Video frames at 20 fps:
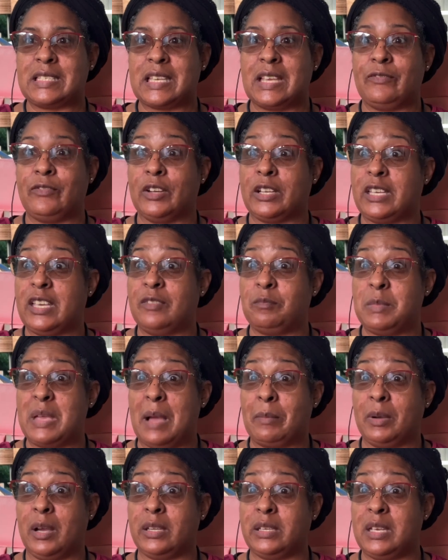And forgive me,
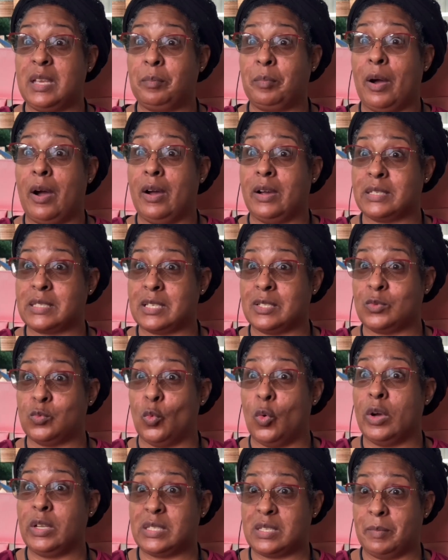I'm going to hit pause because
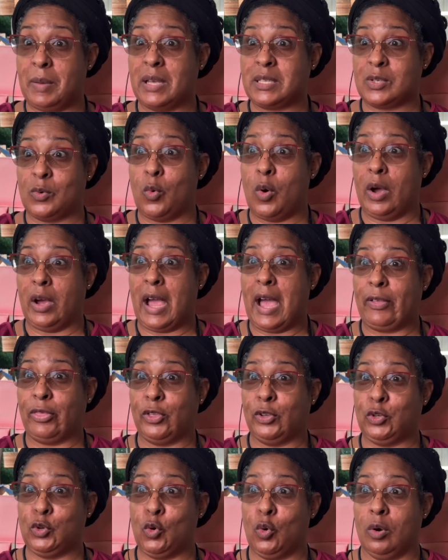Juan's about to walk out the
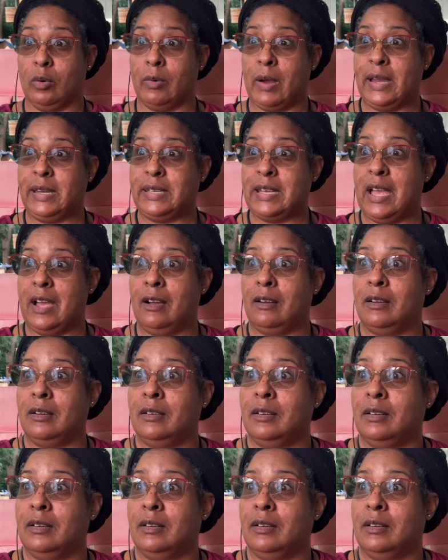door right now.